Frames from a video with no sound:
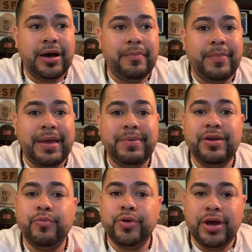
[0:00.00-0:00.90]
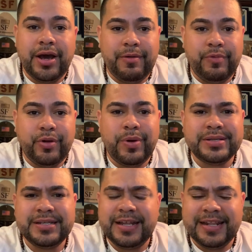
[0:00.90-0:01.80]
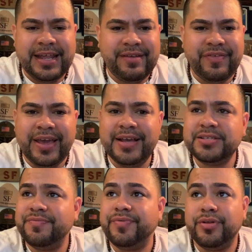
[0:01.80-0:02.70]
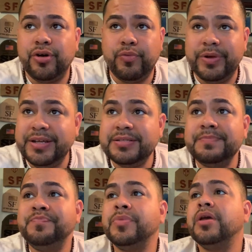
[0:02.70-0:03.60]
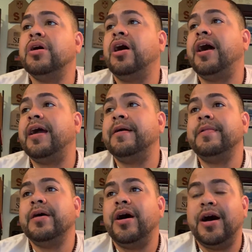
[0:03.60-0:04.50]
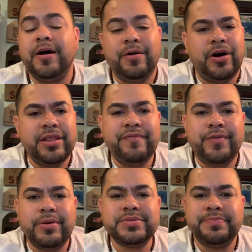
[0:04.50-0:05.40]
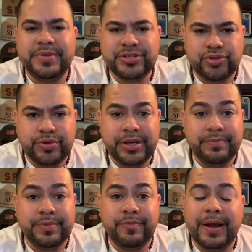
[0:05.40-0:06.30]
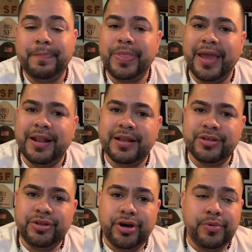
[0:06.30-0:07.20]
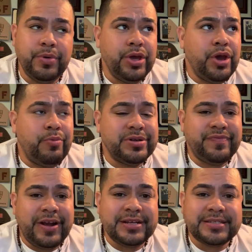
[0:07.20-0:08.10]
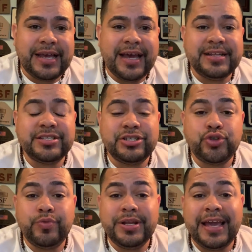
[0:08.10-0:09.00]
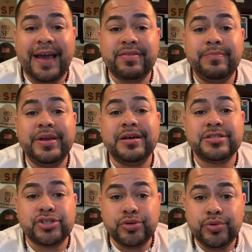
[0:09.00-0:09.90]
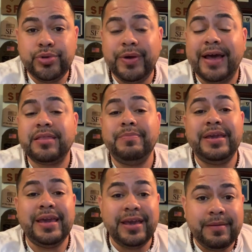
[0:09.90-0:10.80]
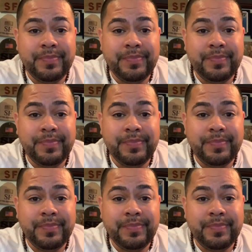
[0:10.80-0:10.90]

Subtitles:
Maybe requesting identification for no reason. All right. Other forms of mistreatment, right? And what's very sad is that you really have to be attuned. You have to be hip.